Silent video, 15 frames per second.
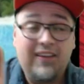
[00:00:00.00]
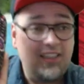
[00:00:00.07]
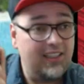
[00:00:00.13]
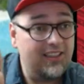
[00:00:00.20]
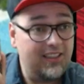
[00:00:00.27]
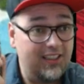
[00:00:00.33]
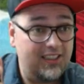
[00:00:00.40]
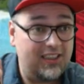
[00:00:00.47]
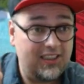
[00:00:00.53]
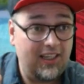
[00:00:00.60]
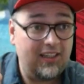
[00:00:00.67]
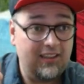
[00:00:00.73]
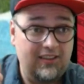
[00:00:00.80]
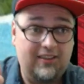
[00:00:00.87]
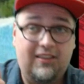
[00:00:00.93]
in these
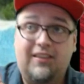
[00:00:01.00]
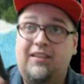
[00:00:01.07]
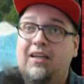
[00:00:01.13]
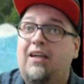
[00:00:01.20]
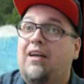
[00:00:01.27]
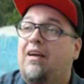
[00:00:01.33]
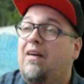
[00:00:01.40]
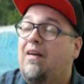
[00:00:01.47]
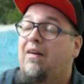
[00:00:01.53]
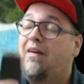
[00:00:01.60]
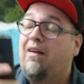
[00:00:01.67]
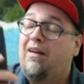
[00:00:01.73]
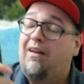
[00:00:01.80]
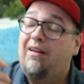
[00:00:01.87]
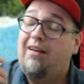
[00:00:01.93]
settings
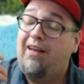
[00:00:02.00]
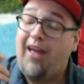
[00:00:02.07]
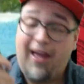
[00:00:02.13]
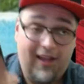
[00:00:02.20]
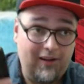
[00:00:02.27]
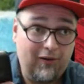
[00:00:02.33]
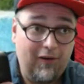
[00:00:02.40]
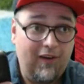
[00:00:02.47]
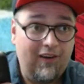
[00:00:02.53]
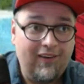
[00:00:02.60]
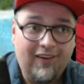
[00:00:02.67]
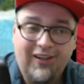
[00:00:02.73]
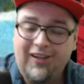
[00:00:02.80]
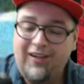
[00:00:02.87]
at all.